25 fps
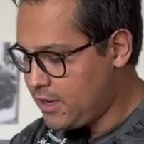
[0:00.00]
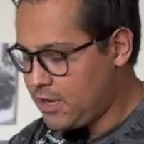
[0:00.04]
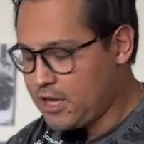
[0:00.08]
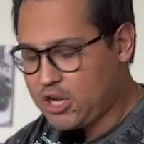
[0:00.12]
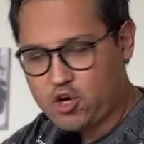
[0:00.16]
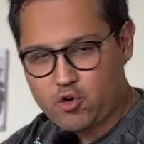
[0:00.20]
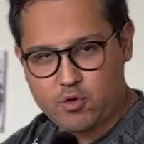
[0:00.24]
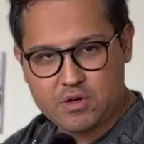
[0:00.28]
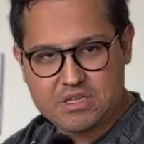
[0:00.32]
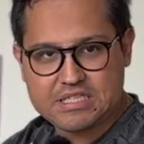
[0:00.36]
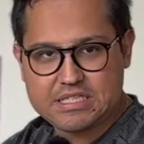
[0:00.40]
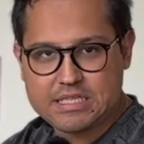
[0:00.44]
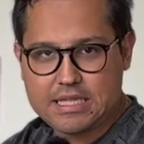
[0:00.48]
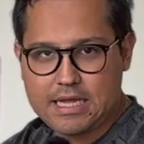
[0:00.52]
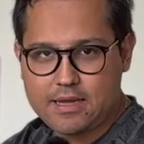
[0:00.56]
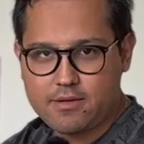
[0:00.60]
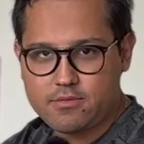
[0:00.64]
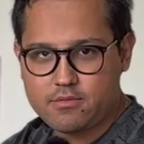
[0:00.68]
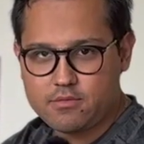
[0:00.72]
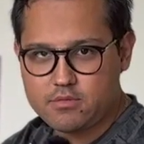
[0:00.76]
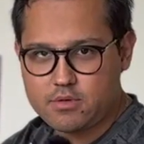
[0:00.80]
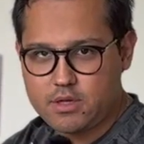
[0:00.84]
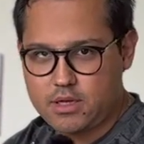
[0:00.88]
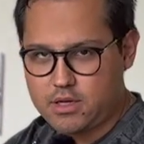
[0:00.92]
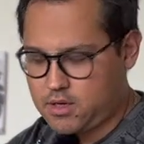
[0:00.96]
Grizzly,
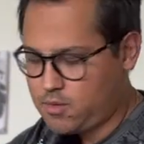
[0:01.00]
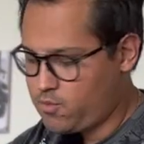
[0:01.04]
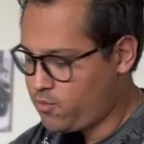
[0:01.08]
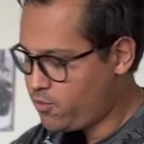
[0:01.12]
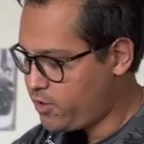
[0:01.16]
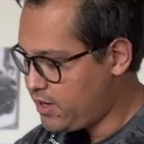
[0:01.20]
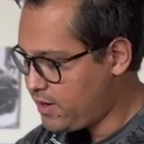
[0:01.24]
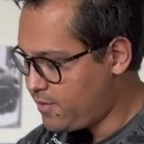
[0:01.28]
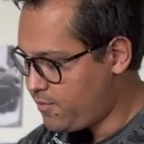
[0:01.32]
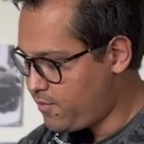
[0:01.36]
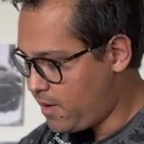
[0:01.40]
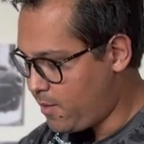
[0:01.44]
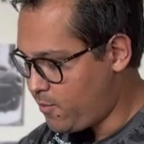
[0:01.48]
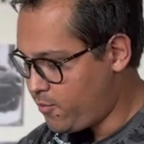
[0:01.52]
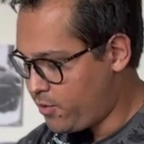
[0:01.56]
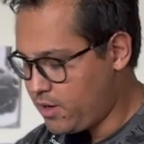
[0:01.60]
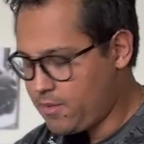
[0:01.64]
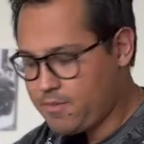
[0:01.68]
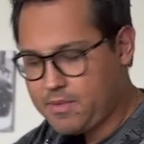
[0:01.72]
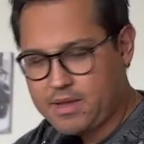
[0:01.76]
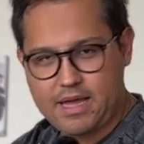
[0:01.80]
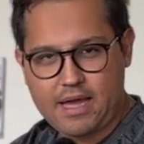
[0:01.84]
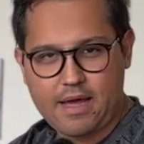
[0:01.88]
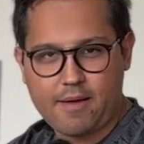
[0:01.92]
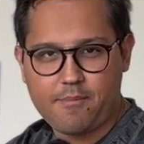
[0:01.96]
and I'm gonna
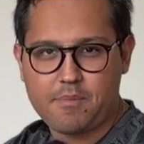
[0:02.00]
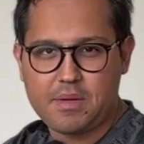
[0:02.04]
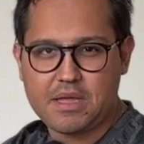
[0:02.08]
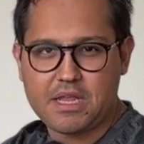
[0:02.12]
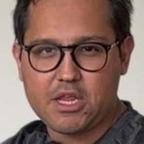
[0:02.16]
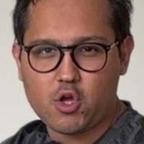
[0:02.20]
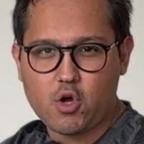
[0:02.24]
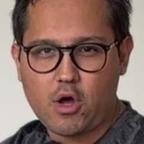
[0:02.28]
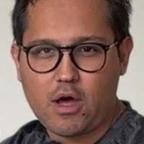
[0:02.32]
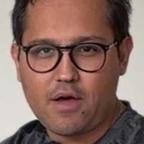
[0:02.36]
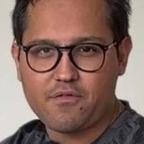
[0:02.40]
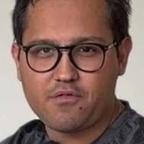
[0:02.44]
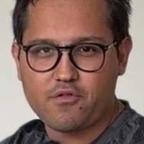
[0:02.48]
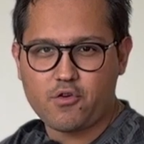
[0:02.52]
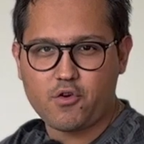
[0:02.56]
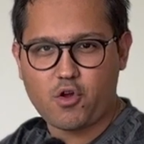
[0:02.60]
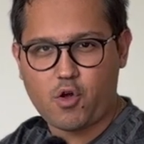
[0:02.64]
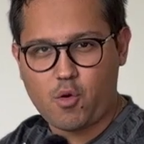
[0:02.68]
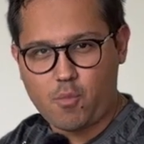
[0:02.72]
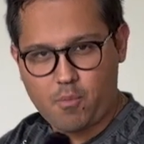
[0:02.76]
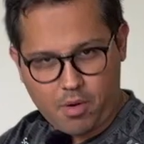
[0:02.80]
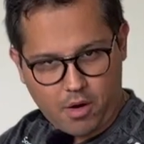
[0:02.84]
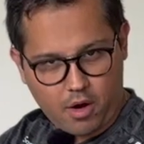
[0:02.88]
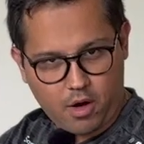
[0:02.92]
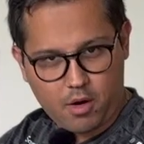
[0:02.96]
make a video after
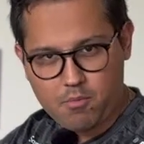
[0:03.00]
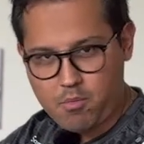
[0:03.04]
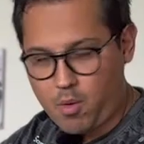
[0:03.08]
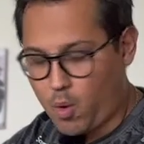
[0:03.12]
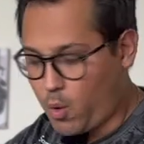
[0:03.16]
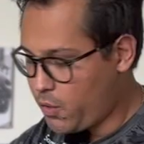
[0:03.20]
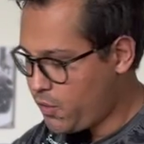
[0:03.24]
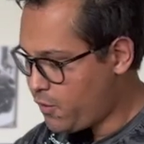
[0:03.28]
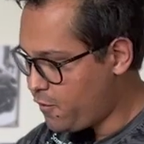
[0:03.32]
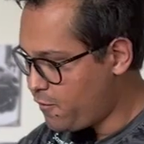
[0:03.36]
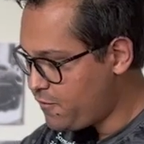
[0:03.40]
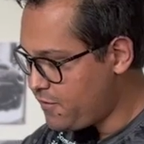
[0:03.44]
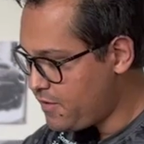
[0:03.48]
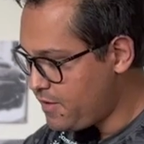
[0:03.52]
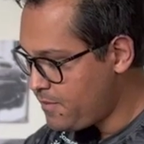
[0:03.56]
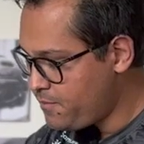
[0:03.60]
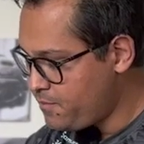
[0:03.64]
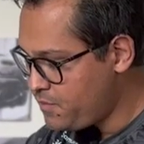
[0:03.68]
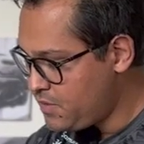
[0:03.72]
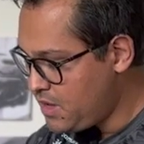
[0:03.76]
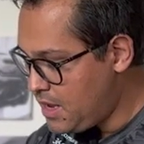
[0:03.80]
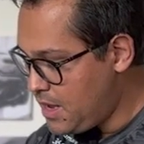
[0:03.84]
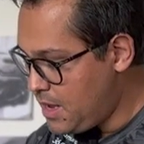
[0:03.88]
comparing both of them.